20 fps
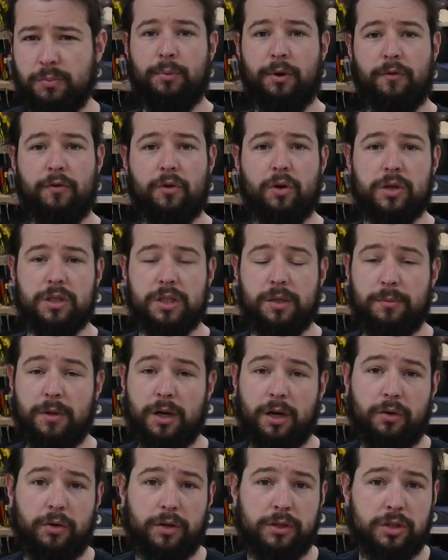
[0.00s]
But of course I'm
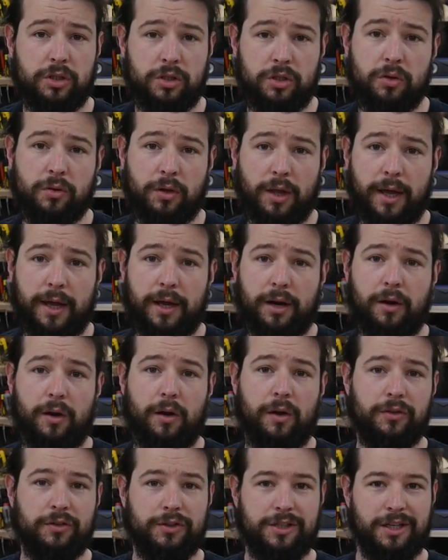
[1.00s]
not going to do that
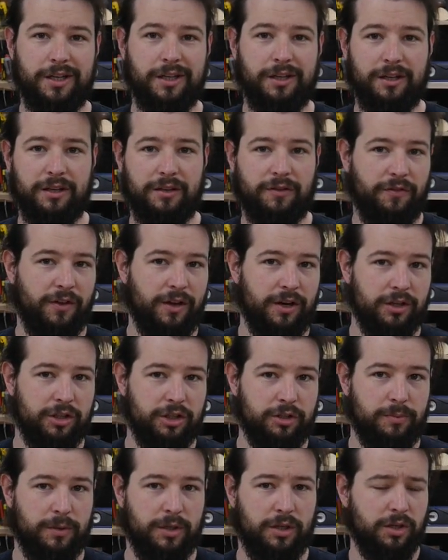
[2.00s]
until it's
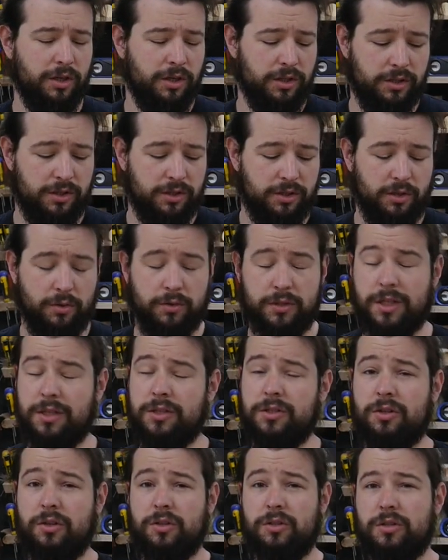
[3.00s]
finished because those
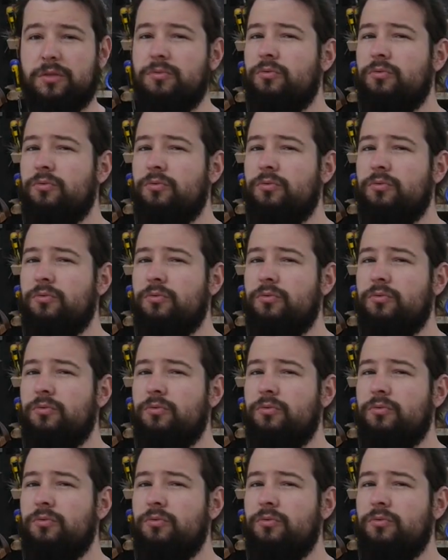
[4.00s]
inserts